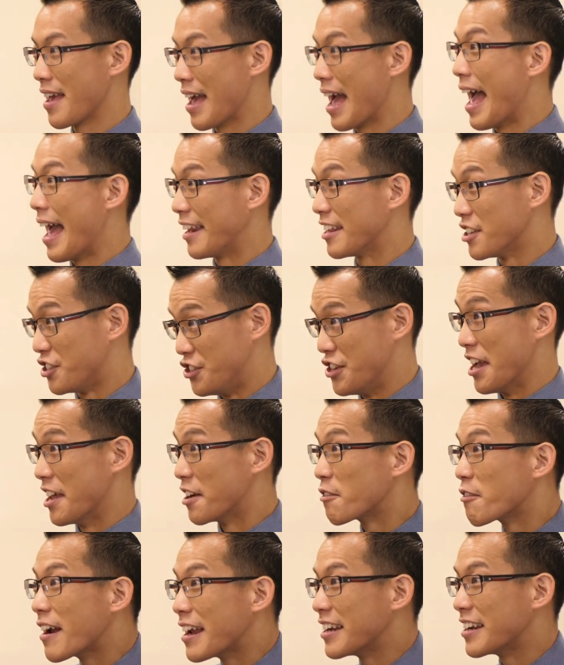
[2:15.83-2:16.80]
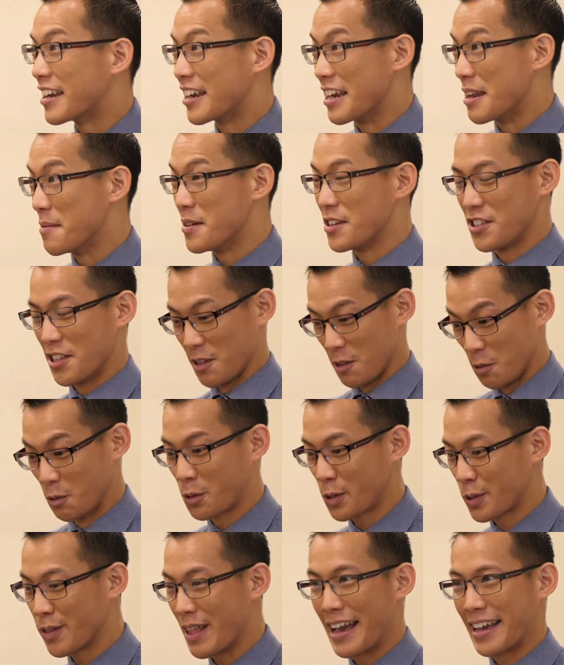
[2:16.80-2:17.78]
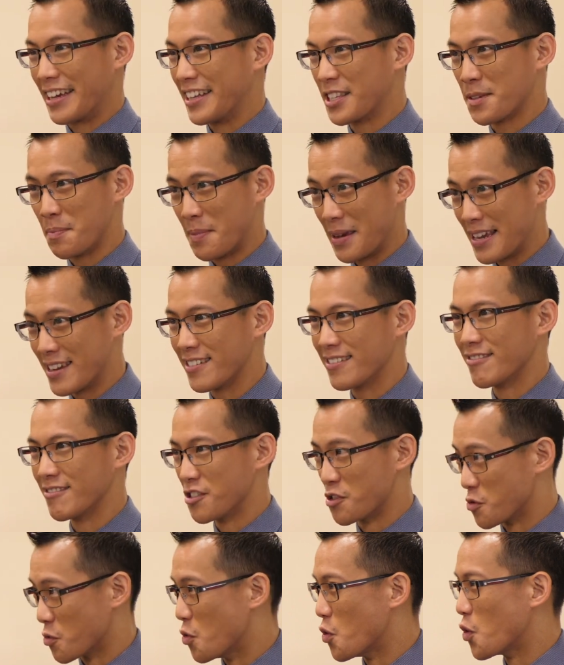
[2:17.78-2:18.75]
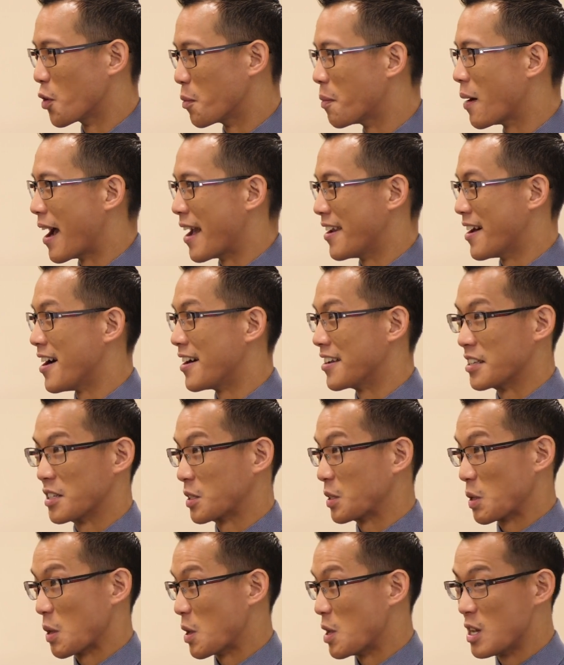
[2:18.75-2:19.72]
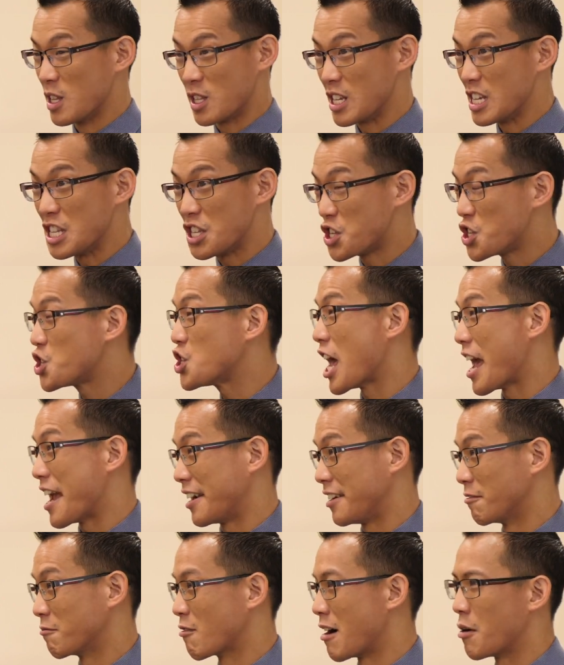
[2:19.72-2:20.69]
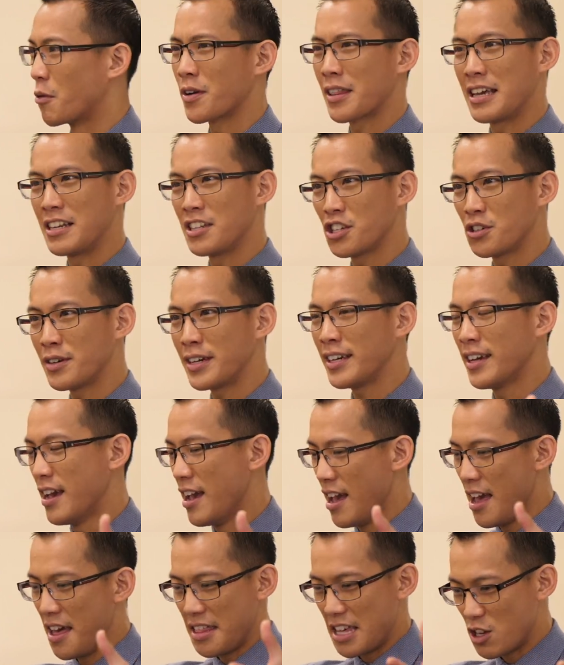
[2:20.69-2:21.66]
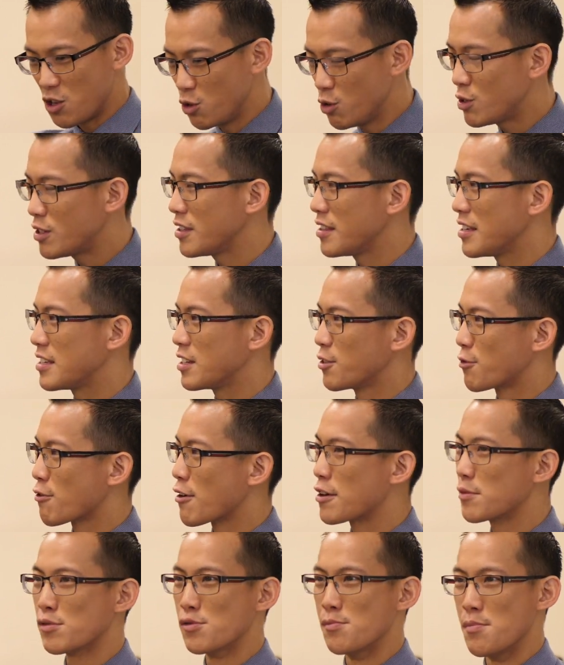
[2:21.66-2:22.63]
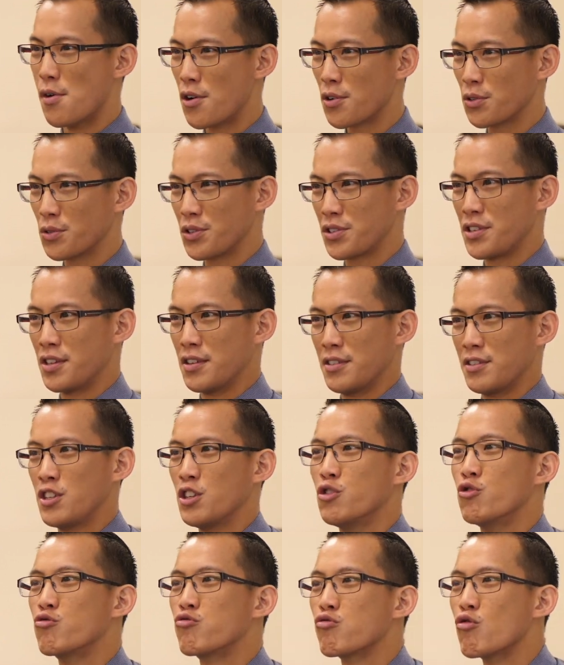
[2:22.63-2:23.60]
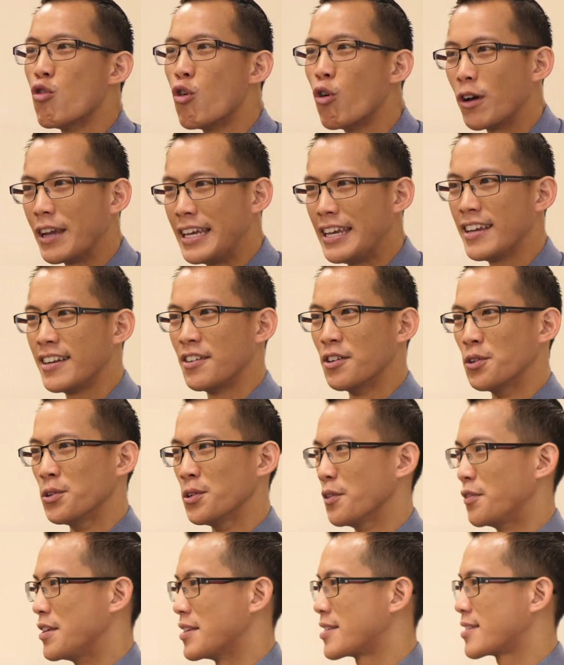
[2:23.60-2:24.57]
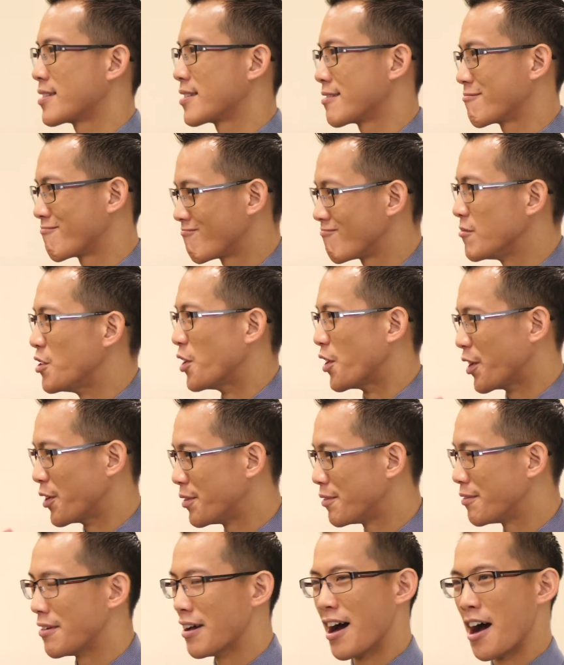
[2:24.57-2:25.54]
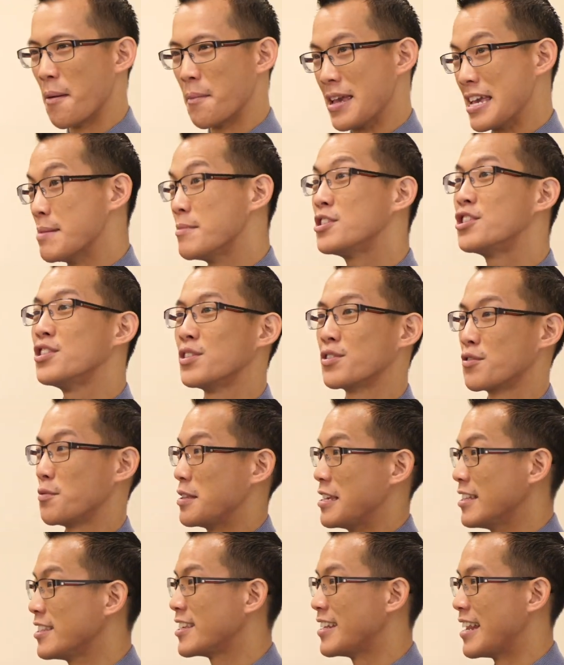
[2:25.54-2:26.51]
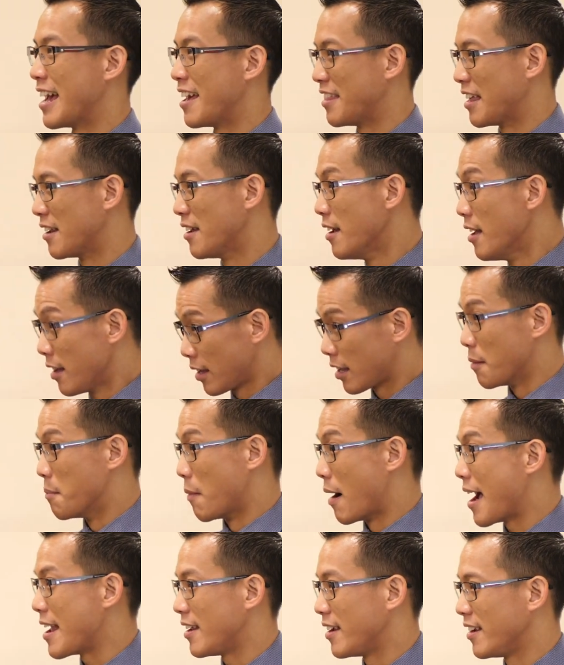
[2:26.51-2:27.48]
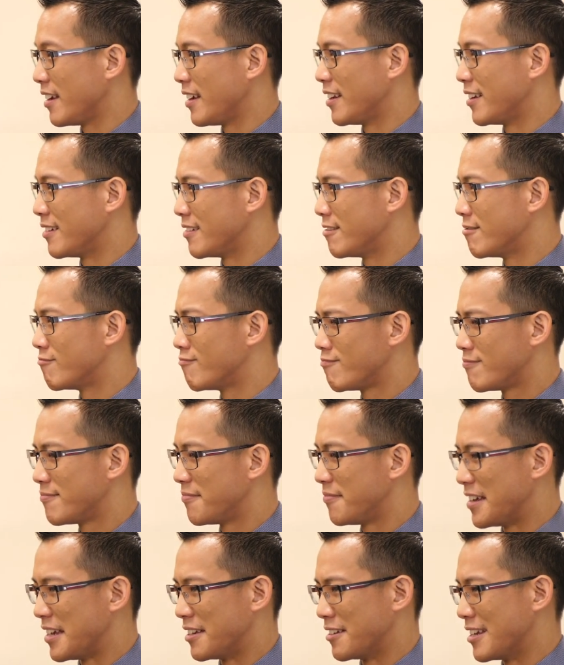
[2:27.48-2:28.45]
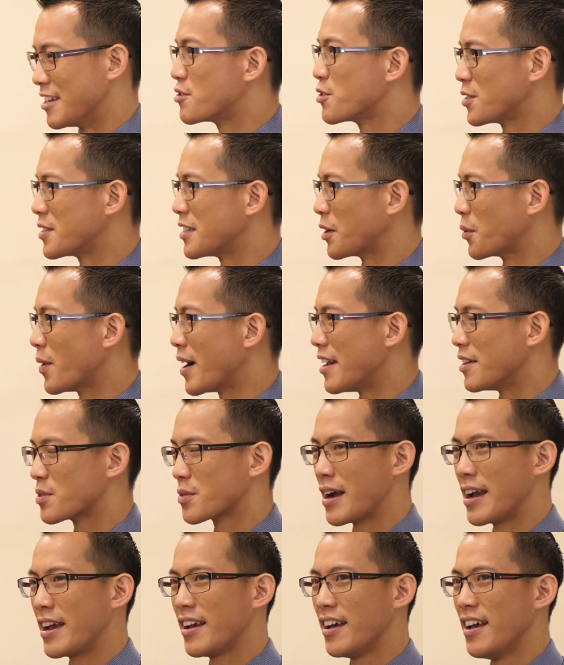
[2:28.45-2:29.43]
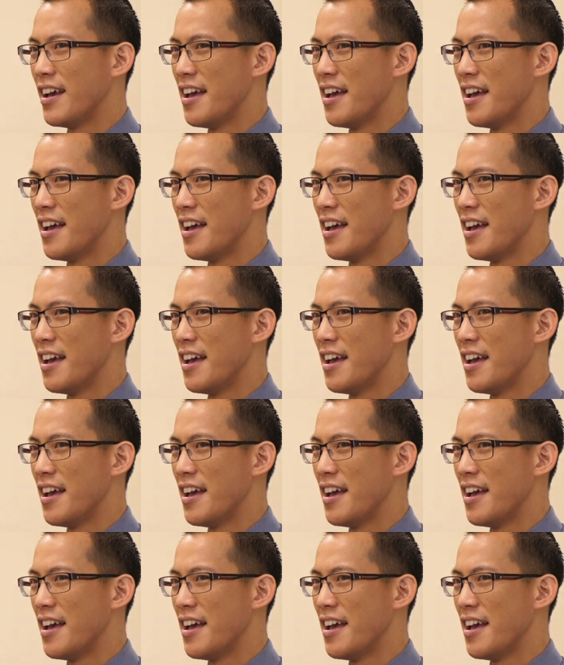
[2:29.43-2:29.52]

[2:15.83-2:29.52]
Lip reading: And it generated an image that looks like it's been drawn by an artist. It's insane, right? What are they doing? They're using these incredible models to draw in all of this, images from the internet and then combine it in interesting ways, right?